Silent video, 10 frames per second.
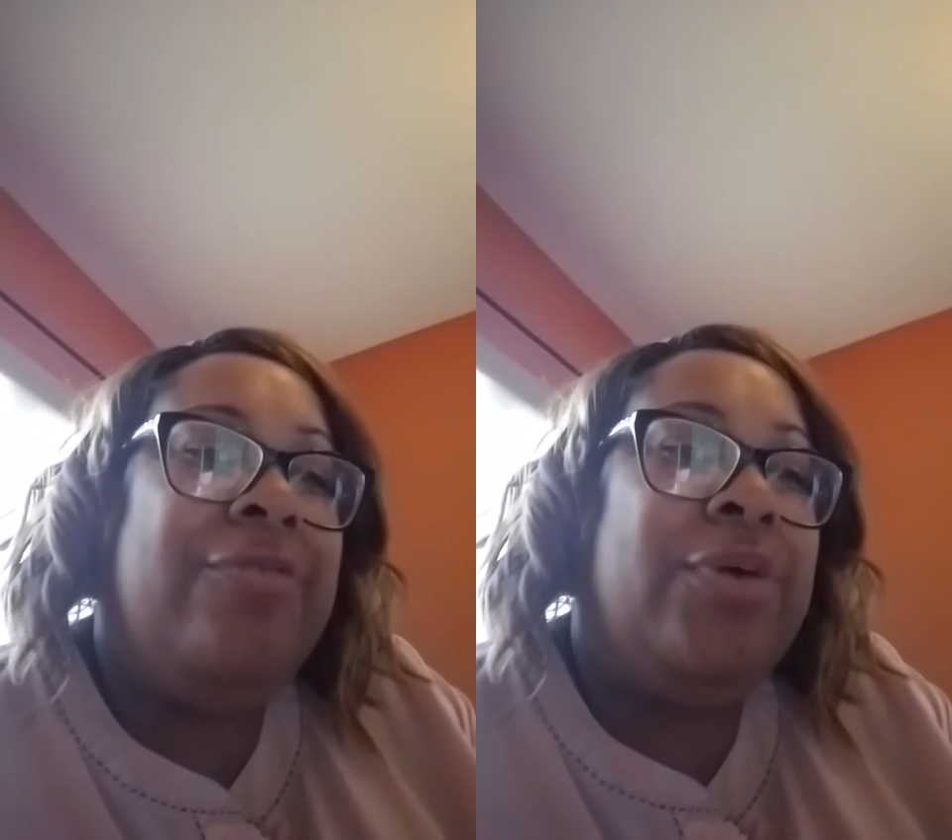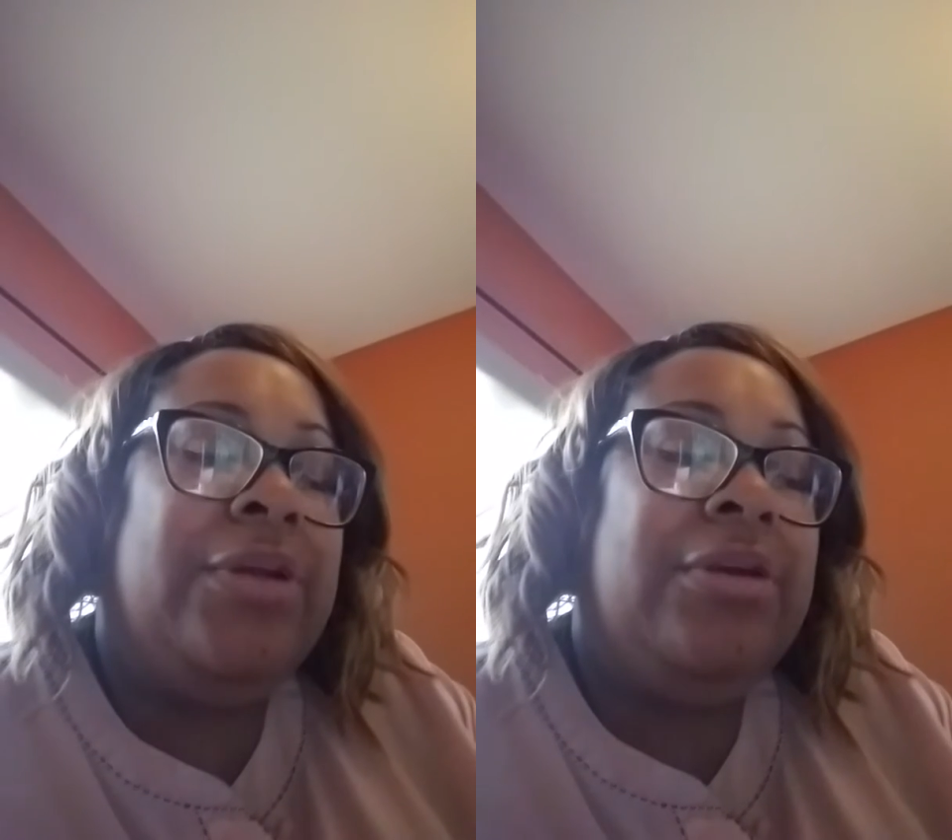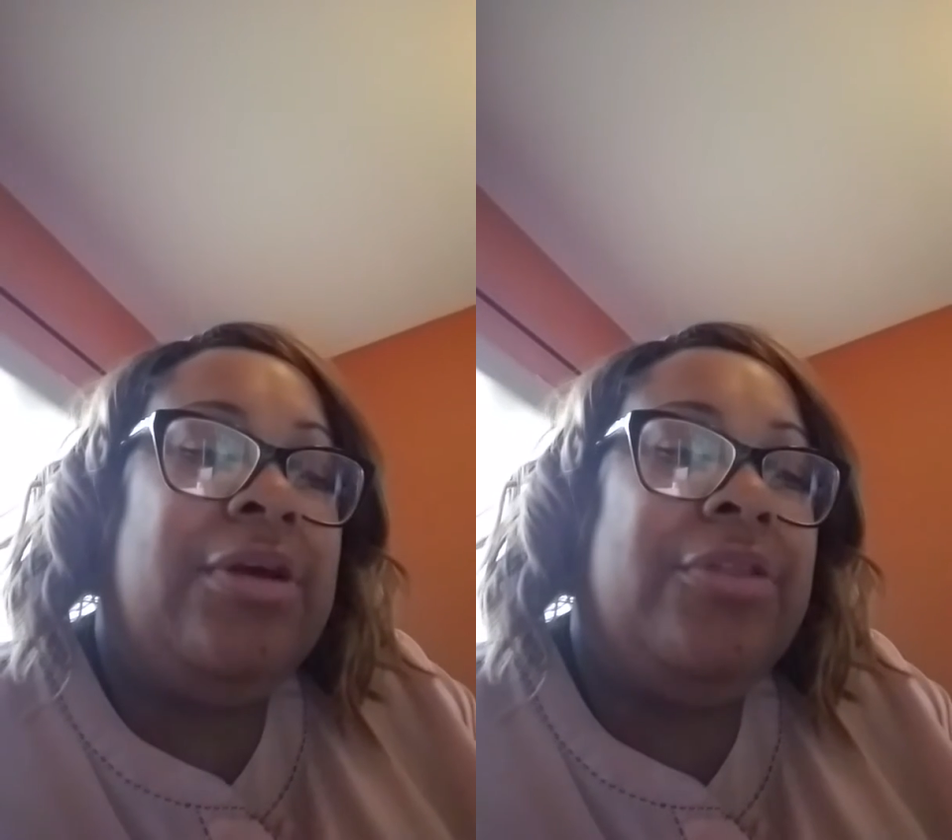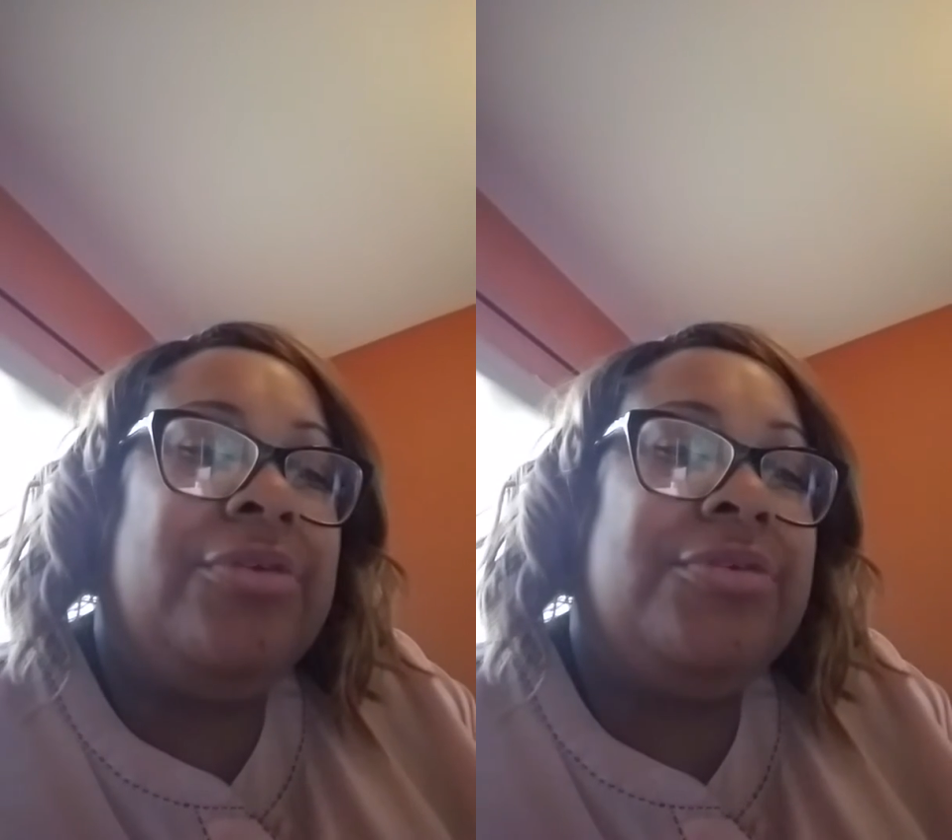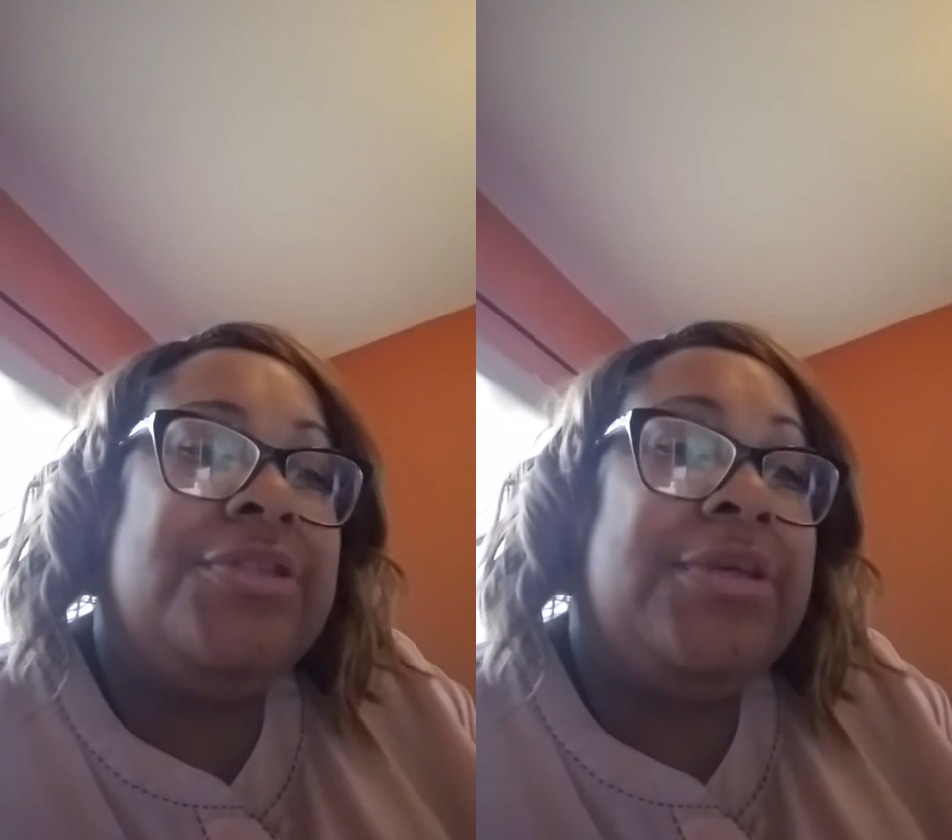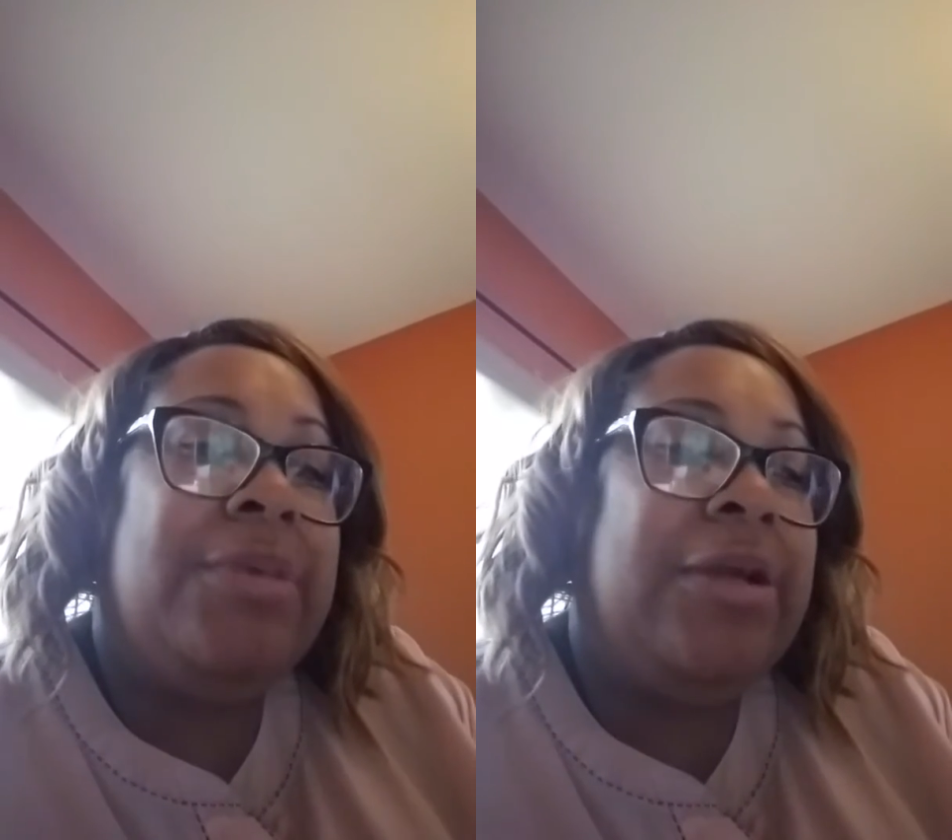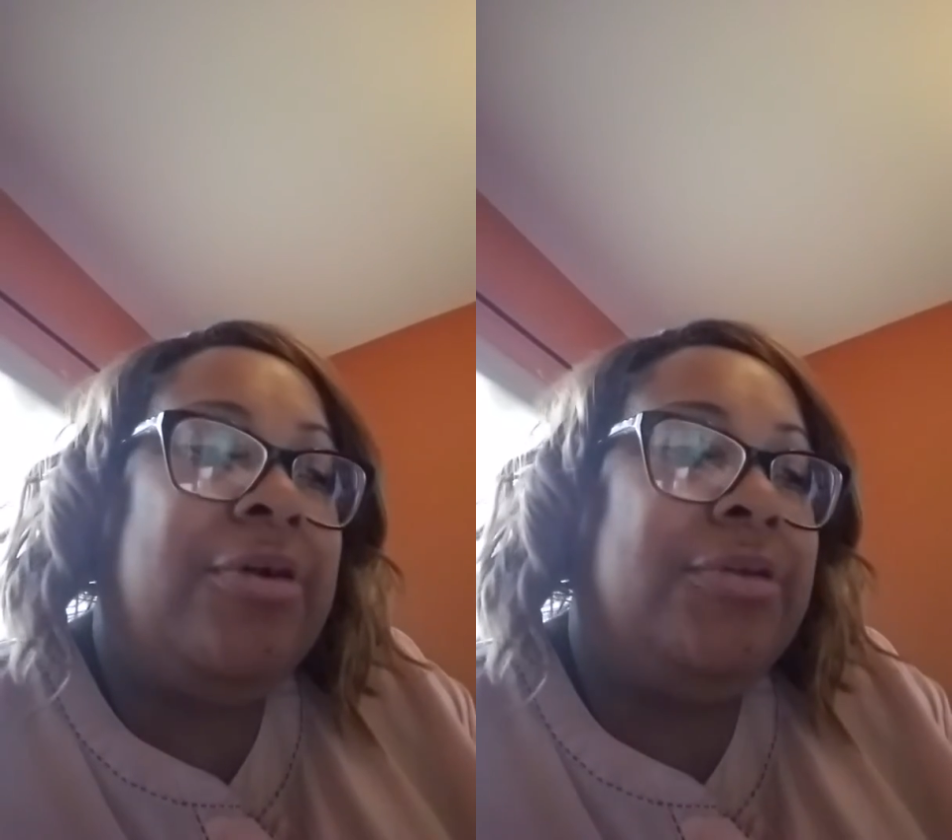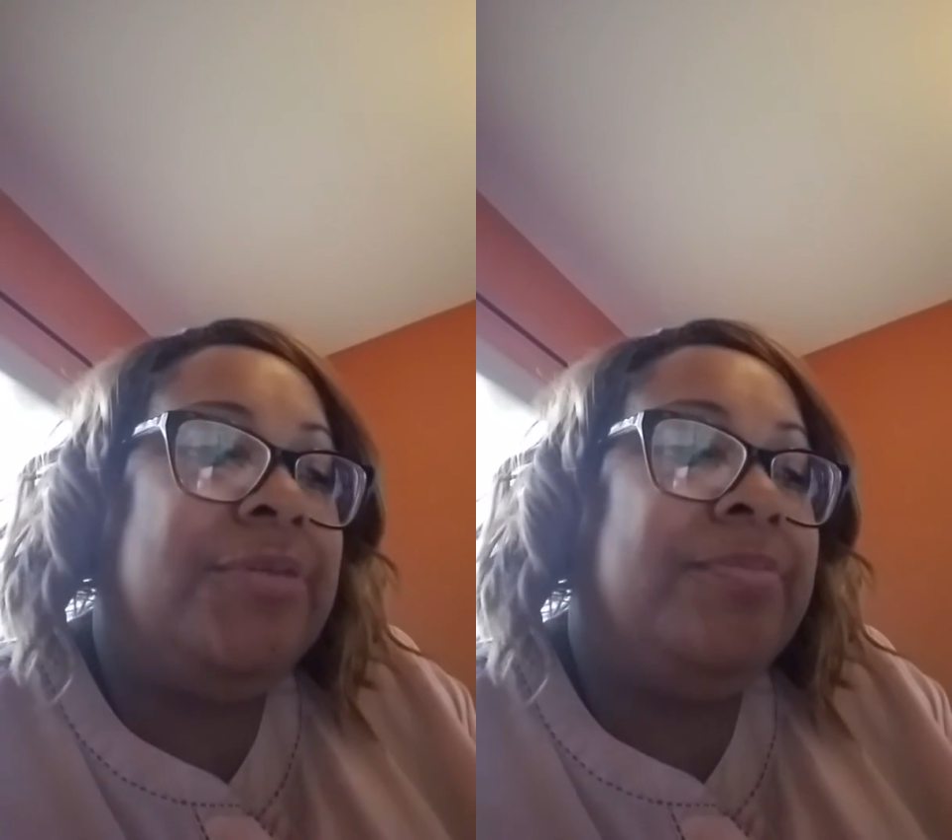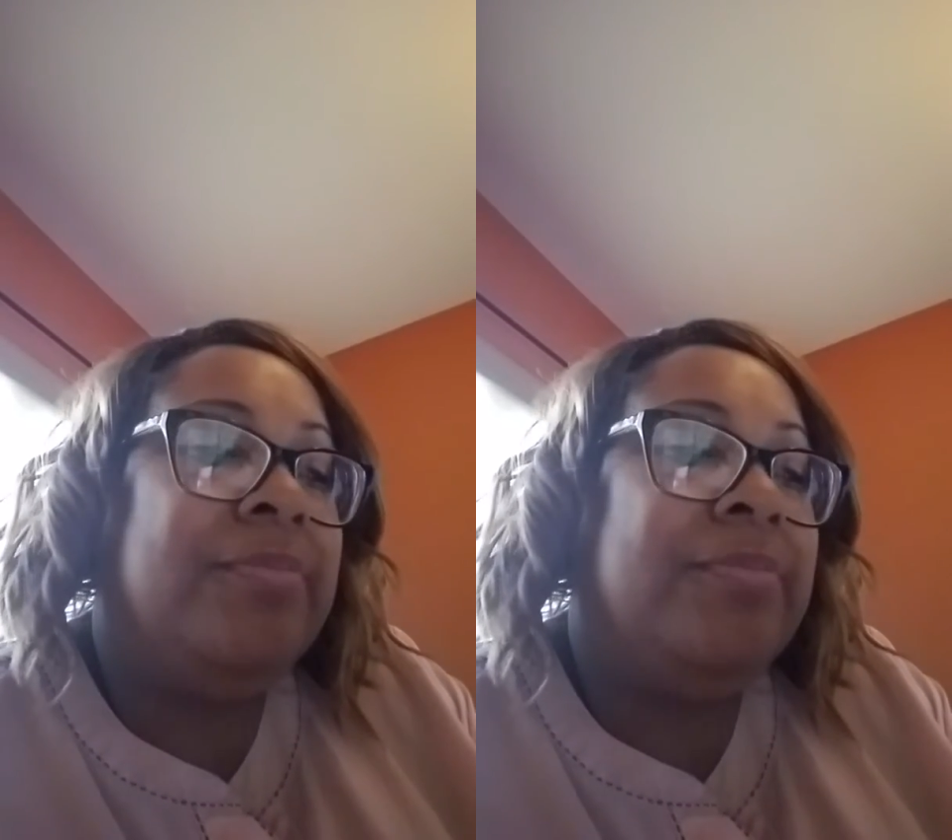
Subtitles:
one another, semicolon.